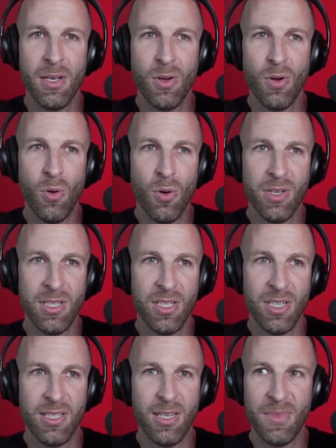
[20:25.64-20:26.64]
Or is it
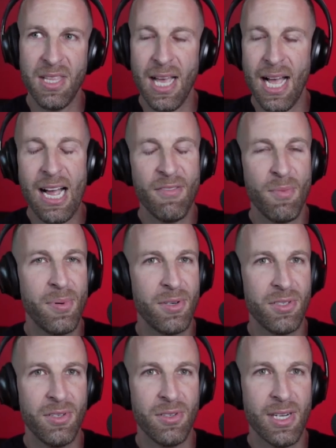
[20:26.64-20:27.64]
just something that I have a
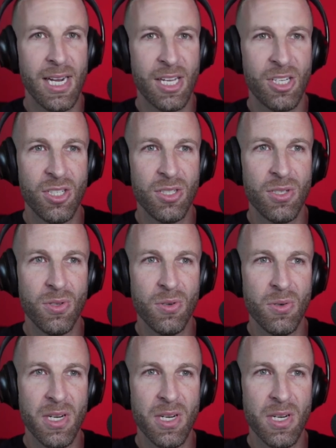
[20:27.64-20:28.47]
personal connection to,